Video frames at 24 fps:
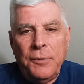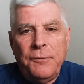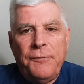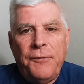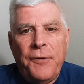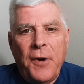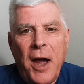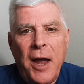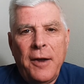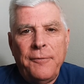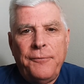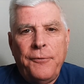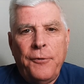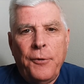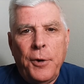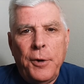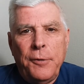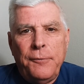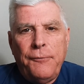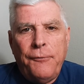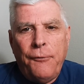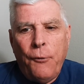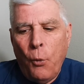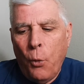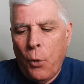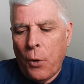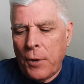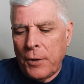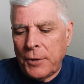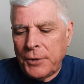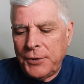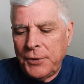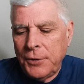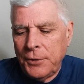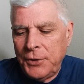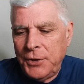five foot four,
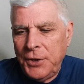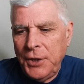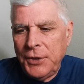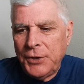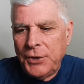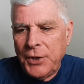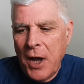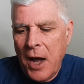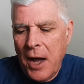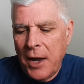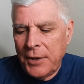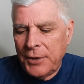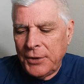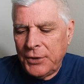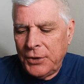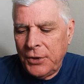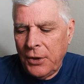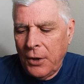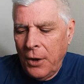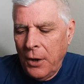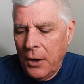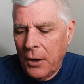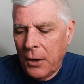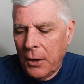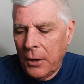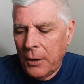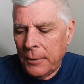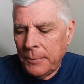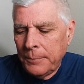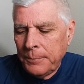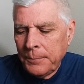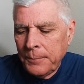so she's not as tall.